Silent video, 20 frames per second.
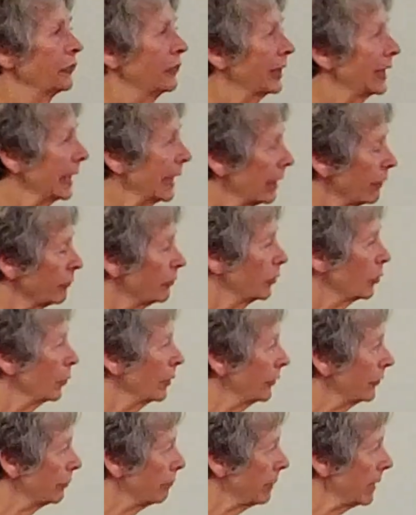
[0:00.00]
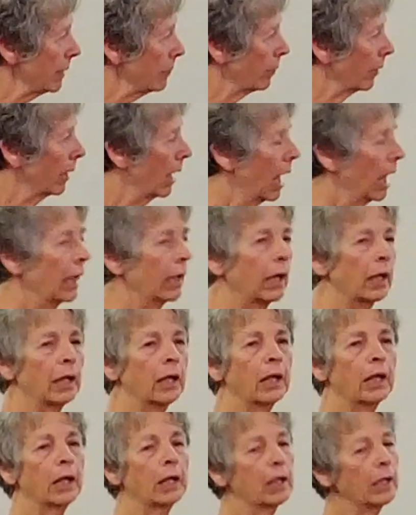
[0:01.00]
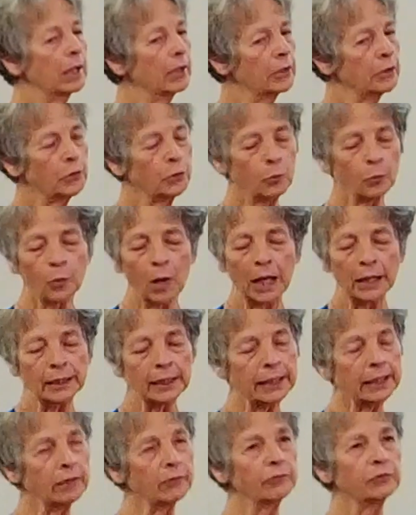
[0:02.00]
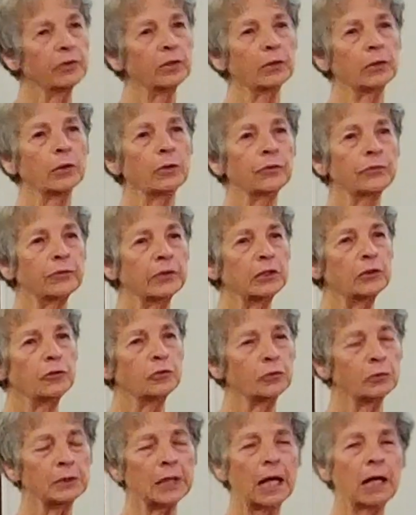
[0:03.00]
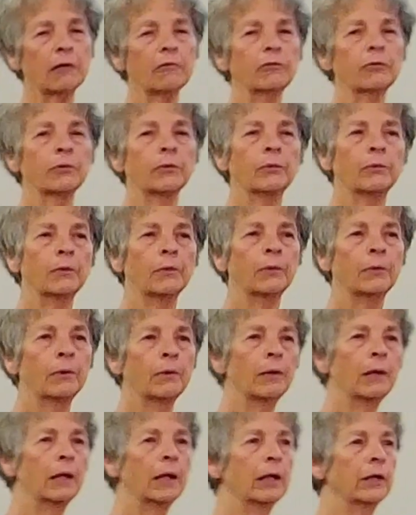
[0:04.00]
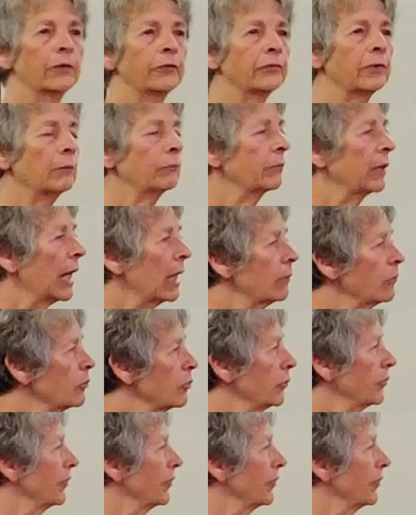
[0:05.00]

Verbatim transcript: to give to His people. You want to give to those that you love. Sometimes you